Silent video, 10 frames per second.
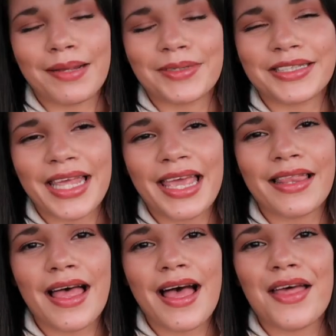name is
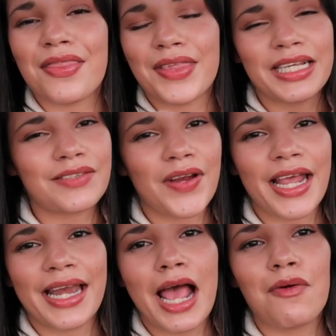Kayla. Thanks for
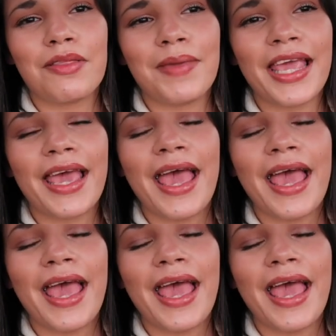hanging out with me.